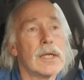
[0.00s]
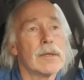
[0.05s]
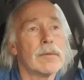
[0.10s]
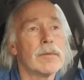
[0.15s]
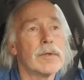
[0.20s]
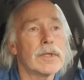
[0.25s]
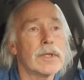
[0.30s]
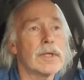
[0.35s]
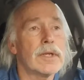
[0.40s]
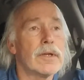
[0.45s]

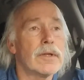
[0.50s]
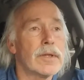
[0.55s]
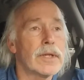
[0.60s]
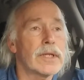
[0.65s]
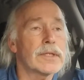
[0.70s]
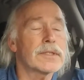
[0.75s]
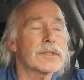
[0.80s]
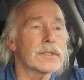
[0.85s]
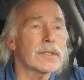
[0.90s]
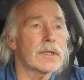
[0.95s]
But, you know,
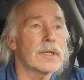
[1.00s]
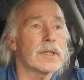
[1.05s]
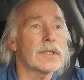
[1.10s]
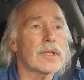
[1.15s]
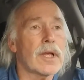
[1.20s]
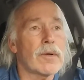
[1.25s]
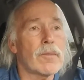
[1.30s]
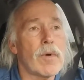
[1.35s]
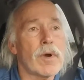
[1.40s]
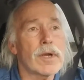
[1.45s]

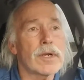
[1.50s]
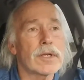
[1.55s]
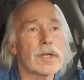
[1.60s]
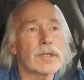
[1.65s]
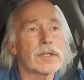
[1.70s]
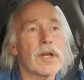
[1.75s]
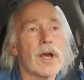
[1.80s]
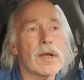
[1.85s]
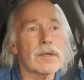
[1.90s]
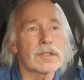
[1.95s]
I wanted to
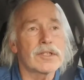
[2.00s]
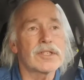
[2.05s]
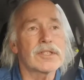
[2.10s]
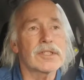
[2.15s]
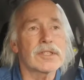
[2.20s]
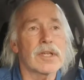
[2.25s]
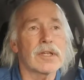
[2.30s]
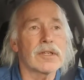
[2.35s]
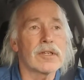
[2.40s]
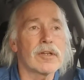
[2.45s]
talk
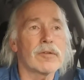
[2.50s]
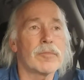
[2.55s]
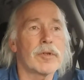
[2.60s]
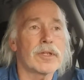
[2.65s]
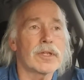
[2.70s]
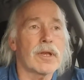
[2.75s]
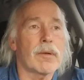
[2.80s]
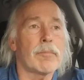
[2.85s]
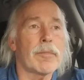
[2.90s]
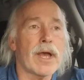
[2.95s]
just a little
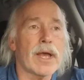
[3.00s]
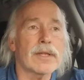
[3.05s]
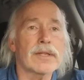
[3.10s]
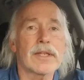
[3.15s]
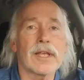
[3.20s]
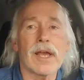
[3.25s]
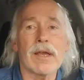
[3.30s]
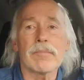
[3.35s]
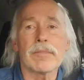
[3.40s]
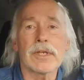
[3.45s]
bit about
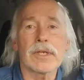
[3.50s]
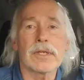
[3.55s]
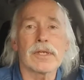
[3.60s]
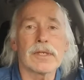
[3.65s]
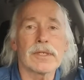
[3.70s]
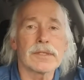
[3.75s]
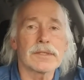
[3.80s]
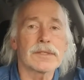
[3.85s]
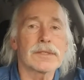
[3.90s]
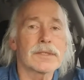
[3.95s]
that,
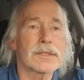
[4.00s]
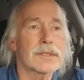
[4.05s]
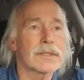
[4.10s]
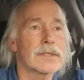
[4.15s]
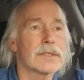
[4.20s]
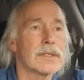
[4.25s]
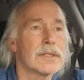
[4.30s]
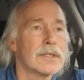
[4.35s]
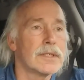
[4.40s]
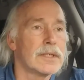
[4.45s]
because,
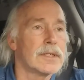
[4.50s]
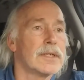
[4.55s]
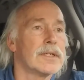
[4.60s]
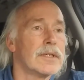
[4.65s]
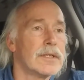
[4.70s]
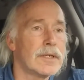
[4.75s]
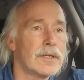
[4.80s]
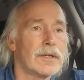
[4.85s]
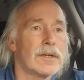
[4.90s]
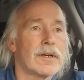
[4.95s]

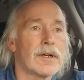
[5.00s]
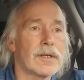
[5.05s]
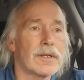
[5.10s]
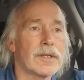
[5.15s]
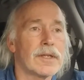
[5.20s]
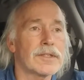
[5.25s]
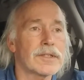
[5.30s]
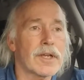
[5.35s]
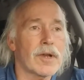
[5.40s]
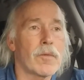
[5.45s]
you know,
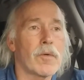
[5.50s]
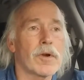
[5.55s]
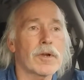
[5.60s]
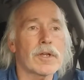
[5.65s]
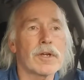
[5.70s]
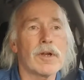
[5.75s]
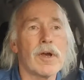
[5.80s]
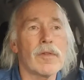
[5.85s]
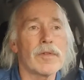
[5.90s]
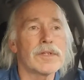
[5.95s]
as I work
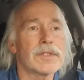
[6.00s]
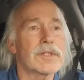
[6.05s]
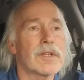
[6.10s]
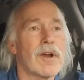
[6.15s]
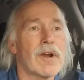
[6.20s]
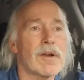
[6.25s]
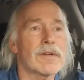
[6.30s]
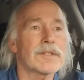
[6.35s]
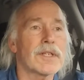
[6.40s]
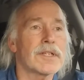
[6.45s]
on all these
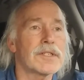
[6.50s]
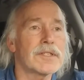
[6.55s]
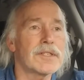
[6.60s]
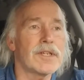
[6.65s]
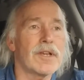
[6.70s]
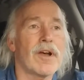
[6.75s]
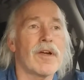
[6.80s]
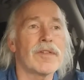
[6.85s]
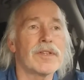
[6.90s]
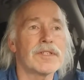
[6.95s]
cars, I see
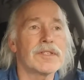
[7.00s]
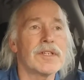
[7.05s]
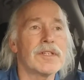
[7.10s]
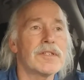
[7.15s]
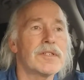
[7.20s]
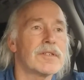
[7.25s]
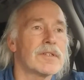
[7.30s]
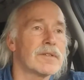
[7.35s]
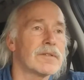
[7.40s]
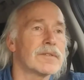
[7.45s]
all these
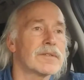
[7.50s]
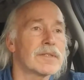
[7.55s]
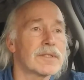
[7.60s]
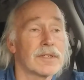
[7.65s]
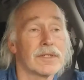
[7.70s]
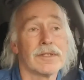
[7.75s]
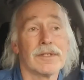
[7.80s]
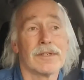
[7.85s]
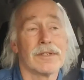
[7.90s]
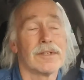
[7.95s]
issues
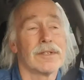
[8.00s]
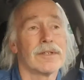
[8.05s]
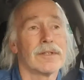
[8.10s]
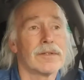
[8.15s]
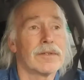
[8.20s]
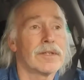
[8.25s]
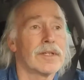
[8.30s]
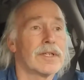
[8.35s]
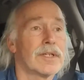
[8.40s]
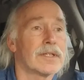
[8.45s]

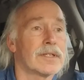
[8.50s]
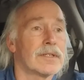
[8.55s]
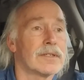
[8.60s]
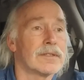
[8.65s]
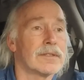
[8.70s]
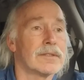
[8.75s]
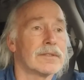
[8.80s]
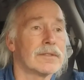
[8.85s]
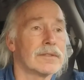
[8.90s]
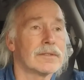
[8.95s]

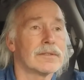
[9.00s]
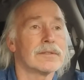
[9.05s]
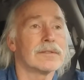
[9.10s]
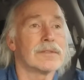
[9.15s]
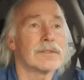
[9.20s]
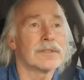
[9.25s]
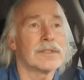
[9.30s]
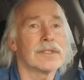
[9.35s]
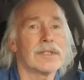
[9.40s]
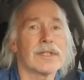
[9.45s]

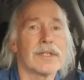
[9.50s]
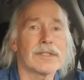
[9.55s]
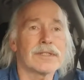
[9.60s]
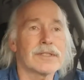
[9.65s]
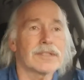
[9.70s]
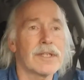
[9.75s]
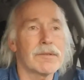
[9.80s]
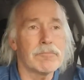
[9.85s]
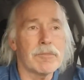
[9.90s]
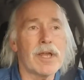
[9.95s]
and I
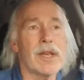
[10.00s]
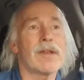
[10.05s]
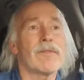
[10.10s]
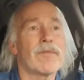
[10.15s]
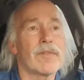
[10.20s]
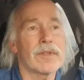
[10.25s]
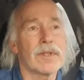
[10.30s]
say, man, if